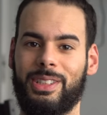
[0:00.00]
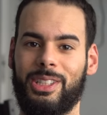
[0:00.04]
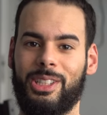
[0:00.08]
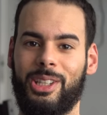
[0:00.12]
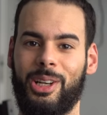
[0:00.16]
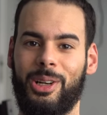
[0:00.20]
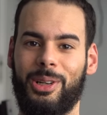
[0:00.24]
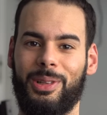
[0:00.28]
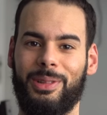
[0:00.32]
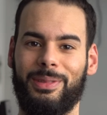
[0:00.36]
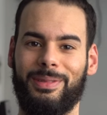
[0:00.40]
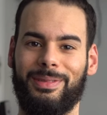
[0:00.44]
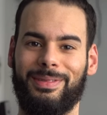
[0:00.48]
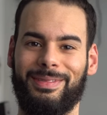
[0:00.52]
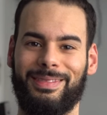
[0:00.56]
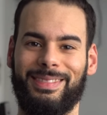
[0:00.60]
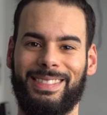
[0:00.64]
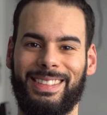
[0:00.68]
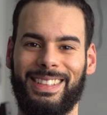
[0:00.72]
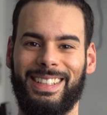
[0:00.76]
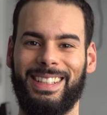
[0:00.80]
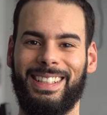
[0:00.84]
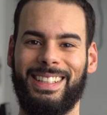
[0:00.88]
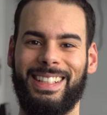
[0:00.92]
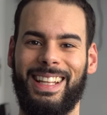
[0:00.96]
So,
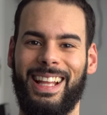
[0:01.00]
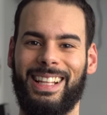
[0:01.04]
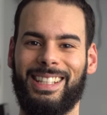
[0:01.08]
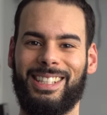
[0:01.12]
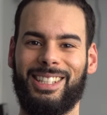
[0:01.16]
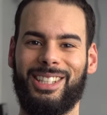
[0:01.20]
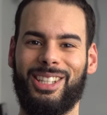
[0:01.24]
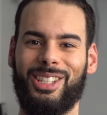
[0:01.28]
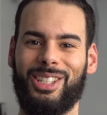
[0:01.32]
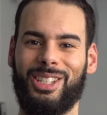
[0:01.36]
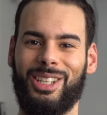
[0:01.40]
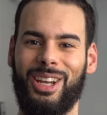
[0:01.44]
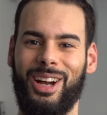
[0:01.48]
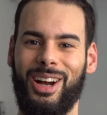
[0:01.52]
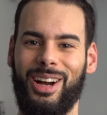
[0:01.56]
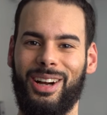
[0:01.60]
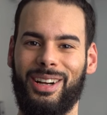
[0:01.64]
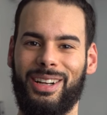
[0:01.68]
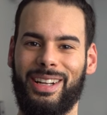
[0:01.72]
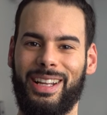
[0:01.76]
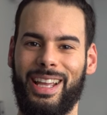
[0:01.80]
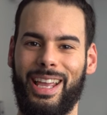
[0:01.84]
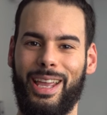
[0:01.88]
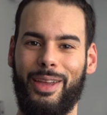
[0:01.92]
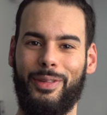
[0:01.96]
that's the
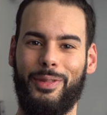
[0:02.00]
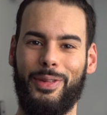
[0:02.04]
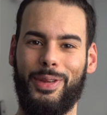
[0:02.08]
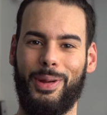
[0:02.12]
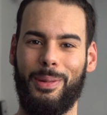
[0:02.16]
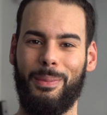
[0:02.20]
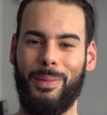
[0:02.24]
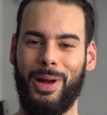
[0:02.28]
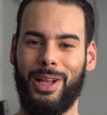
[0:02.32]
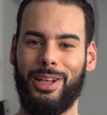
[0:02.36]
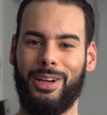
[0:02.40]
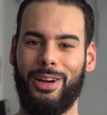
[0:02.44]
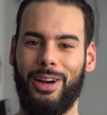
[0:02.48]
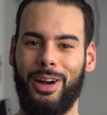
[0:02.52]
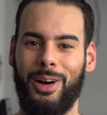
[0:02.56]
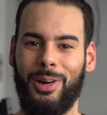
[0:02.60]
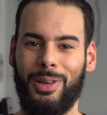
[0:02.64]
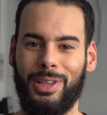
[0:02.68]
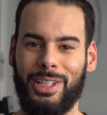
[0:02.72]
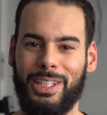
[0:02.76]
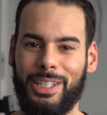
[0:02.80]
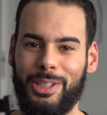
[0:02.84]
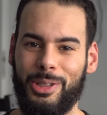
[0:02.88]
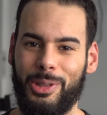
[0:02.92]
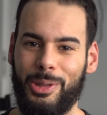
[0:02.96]
song, If Your Mother
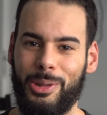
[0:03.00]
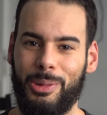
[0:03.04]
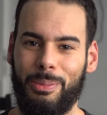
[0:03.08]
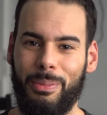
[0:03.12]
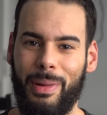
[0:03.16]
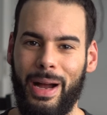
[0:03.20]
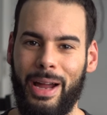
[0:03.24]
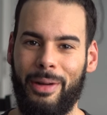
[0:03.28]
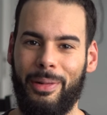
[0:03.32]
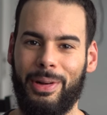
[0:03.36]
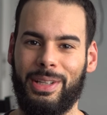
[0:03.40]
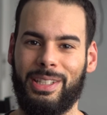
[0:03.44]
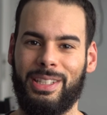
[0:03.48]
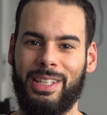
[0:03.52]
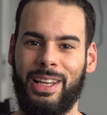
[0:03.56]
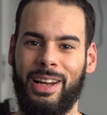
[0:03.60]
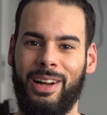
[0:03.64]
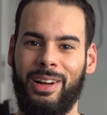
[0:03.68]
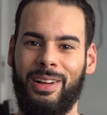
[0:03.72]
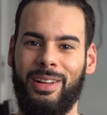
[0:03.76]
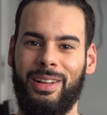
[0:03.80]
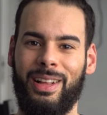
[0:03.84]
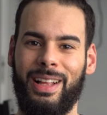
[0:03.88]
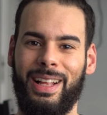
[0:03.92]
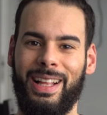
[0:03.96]
Only Knew, by
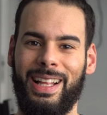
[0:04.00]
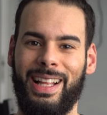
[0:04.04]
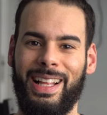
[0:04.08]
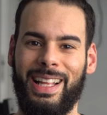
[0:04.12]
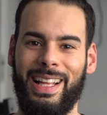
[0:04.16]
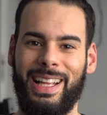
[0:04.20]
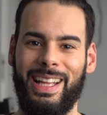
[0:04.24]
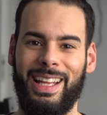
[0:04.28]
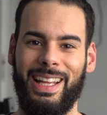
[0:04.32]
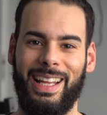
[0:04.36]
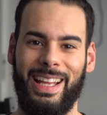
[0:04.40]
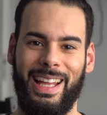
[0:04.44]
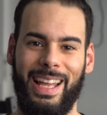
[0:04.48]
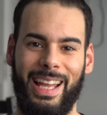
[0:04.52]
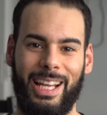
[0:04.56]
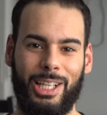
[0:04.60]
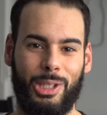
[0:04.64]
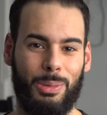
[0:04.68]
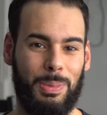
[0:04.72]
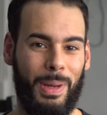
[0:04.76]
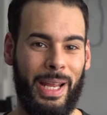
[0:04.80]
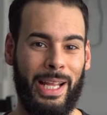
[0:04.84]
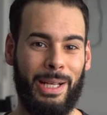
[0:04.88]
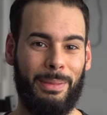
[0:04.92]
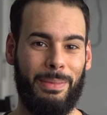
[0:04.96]
Russell,
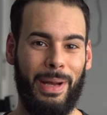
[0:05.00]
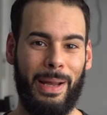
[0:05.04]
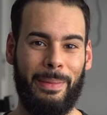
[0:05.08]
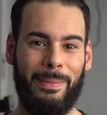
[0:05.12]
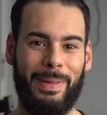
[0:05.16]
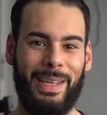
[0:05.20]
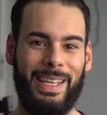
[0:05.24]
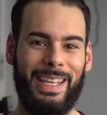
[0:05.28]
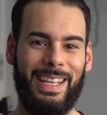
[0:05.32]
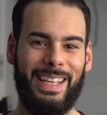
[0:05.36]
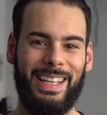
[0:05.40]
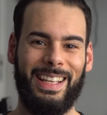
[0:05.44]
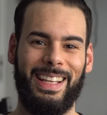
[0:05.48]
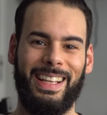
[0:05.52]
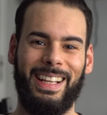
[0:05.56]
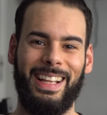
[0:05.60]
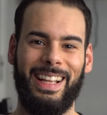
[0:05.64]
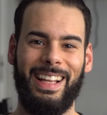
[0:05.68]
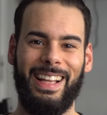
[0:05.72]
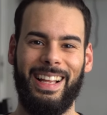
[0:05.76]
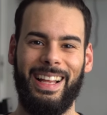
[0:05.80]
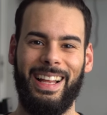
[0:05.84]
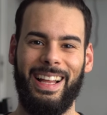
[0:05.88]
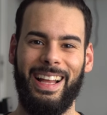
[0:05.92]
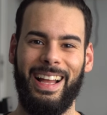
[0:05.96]
explained by me.
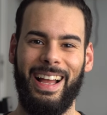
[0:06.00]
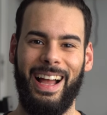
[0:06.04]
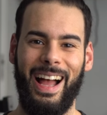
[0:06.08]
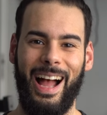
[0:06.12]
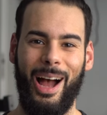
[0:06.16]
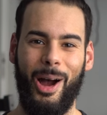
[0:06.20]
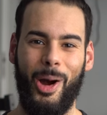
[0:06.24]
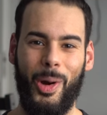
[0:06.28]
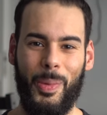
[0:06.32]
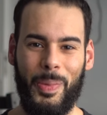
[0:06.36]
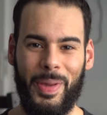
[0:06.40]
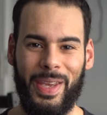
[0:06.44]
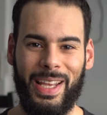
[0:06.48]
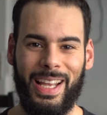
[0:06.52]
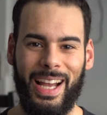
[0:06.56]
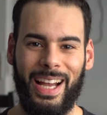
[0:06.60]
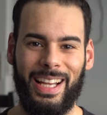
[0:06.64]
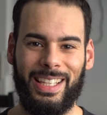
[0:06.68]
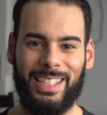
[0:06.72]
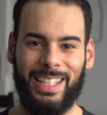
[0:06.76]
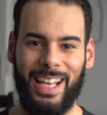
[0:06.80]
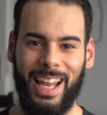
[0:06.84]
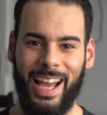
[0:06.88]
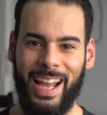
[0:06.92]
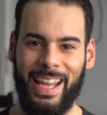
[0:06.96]
I hope you
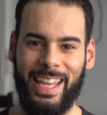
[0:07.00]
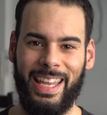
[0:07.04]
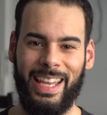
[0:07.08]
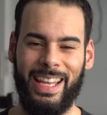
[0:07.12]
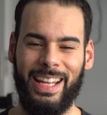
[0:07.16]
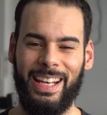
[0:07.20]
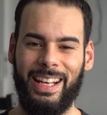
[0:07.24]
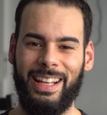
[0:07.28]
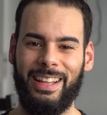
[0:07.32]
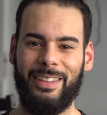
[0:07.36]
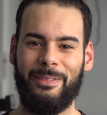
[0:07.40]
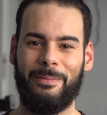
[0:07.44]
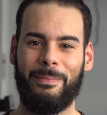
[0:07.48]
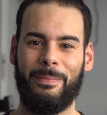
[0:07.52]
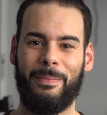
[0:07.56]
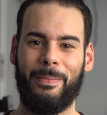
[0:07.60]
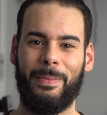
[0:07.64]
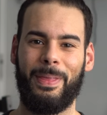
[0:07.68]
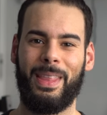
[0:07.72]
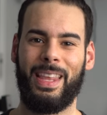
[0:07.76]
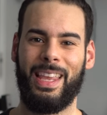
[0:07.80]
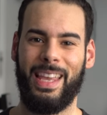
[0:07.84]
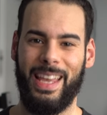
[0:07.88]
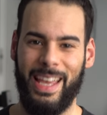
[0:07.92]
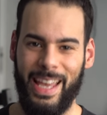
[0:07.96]
guys like it.
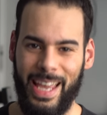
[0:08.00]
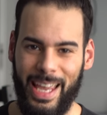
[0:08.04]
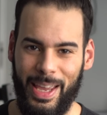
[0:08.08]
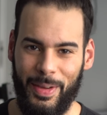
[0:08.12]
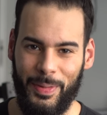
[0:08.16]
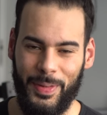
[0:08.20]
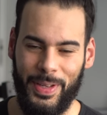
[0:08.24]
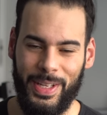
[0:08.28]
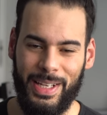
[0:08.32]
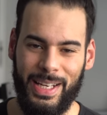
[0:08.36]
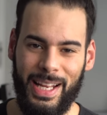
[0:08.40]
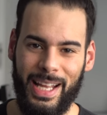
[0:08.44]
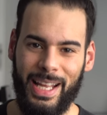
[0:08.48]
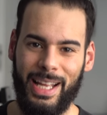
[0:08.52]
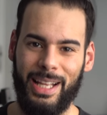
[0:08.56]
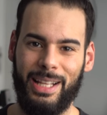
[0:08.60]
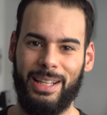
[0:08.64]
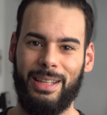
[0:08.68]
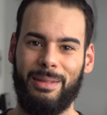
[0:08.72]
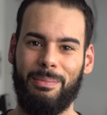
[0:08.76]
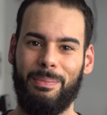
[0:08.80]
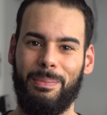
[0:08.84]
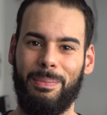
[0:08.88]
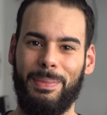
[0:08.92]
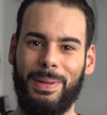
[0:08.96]
If you
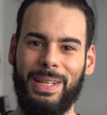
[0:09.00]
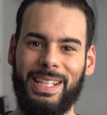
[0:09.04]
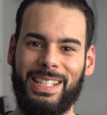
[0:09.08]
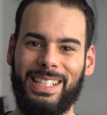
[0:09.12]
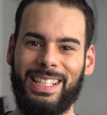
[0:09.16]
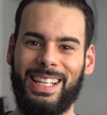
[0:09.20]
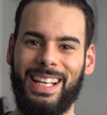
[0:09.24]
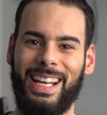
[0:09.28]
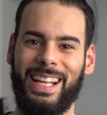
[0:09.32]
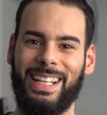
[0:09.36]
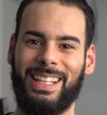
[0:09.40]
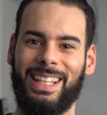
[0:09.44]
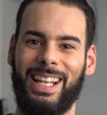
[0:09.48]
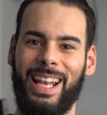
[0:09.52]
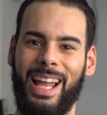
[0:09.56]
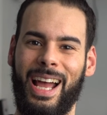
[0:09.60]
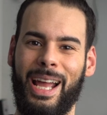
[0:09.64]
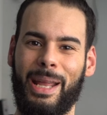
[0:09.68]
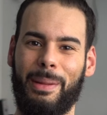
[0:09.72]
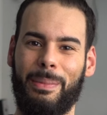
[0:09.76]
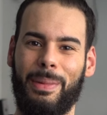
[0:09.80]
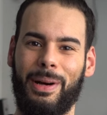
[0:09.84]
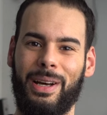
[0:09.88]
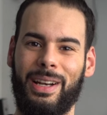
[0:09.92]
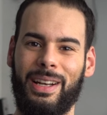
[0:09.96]
did, please click the
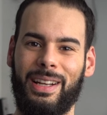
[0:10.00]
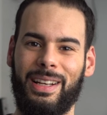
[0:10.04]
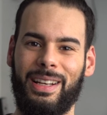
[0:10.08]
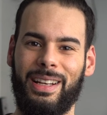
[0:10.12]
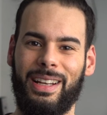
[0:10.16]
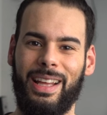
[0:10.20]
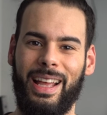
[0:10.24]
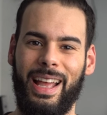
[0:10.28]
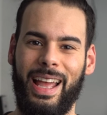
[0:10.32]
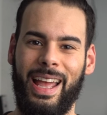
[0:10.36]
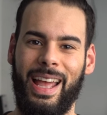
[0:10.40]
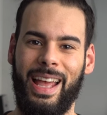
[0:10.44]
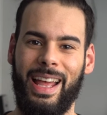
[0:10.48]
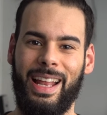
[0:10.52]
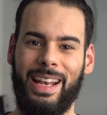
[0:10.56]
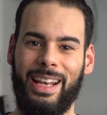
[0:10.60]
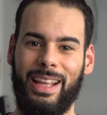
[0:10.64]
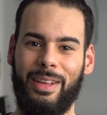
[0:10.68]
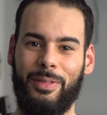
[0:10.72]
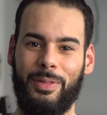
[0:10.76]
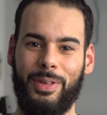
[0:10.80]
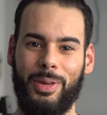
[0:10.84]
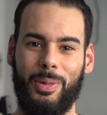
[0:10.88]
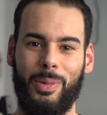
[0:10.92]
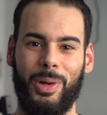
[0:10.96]
like button. And
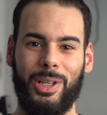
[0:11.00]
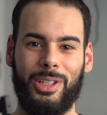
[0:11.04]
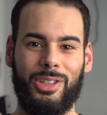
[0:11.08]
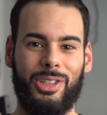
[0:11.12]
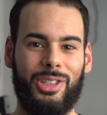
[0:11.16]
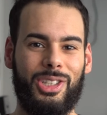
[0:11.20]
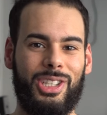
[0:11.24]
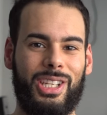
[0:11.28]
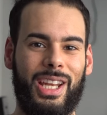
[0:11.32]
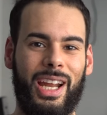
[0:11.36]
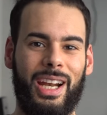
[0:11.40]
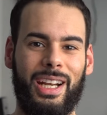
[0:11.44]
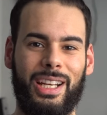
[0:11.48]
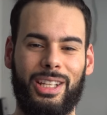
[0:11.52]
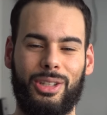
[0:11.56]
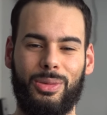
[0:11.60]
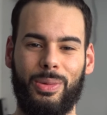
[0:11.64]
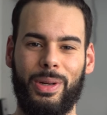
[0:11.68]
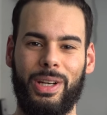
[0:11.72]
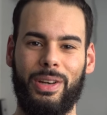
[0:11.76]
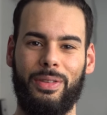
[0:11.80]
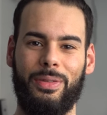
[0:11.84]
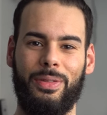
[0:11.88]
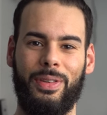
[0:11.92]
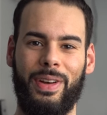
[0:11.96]
if you want to share this
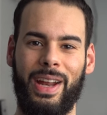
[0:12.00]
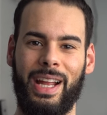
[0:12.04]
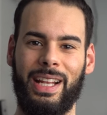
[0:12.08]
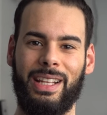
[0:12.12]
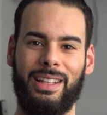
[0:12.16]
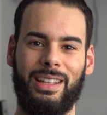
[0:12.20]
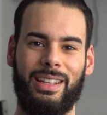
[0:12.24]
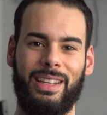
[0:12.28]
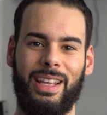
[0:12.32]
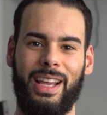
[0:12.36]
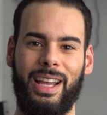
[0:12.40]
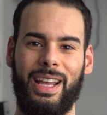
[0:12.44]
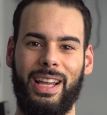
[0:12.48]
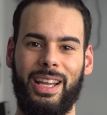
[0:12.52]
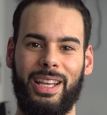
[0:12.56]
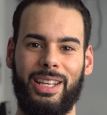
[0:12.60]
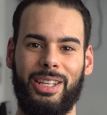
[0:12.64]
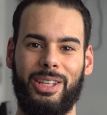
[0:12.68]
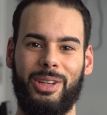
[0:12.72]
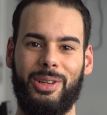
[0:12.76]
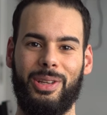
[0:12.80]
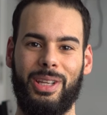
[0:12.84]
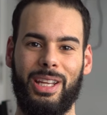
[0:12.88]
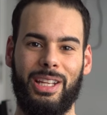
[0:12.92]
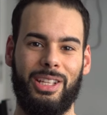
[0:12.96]
with a friend,
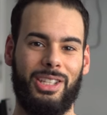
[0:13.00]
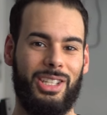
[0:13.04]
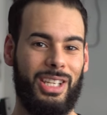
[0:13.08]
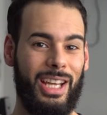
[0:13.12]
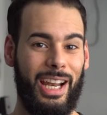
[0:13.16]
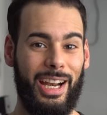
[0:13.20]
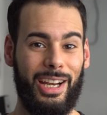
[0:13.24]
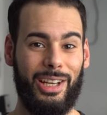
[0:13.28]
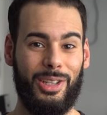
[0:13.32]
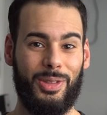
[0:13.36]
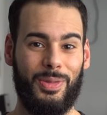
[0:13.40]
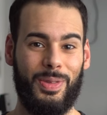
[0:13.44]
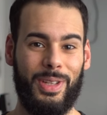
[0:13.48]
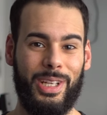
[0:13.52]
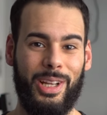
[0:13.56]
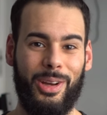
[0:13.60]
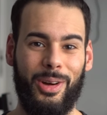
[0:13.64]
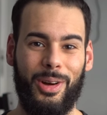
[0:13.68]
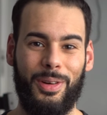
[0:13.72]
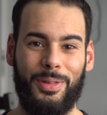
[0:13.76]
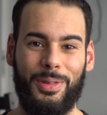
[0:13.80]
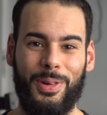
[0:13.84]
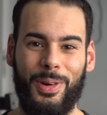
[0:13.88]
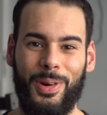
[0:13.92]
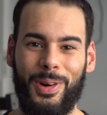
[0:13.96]
you can share this video,
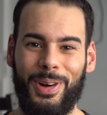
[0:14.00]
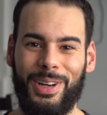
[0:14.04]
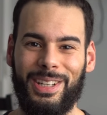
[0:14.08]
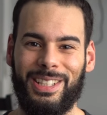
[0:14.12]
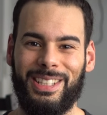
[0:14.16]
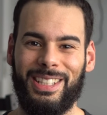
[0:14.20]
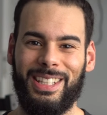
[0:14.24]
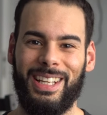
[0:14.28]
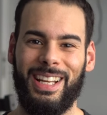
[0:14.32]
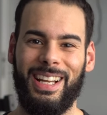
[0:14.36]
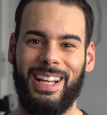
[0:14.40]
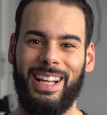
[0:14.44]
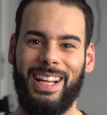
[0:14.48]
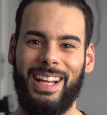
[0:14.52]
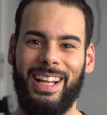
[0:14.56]
of course.